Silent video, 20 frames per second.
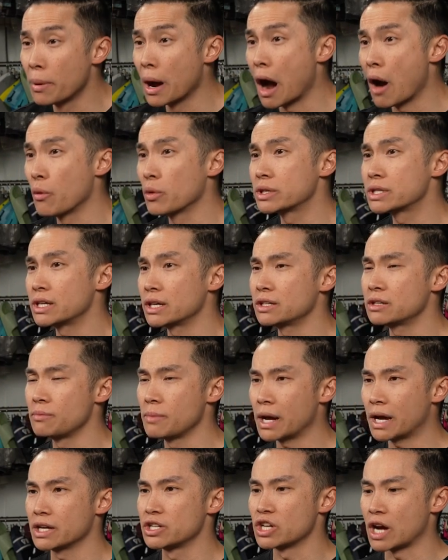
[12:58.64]
But I would say to
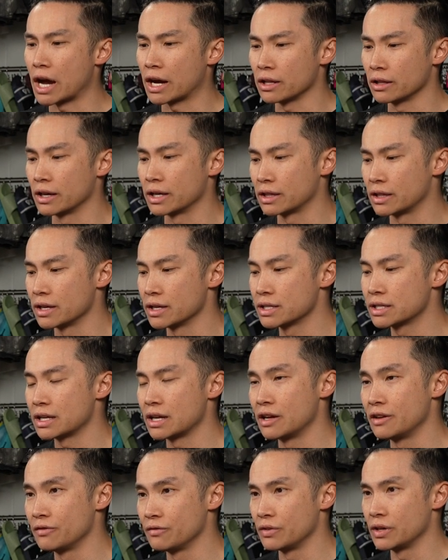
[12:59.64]
make a jacket like this
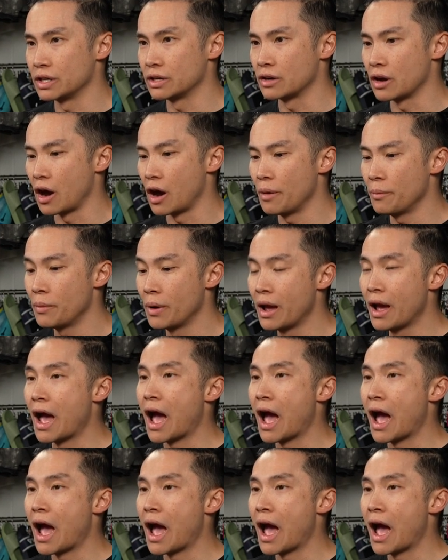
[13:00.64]
in Vietnam